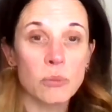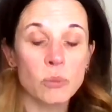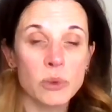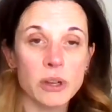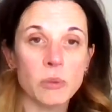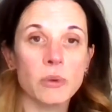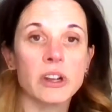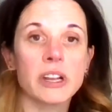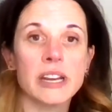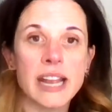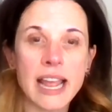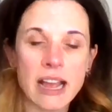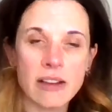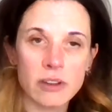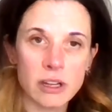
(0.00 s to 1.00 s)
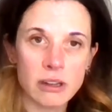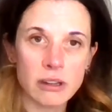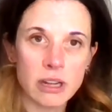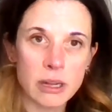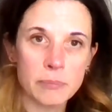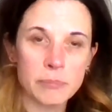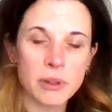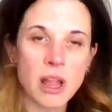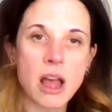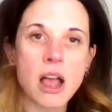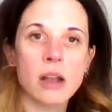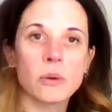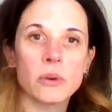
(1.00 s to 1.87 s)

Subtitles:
We're going to have a blog.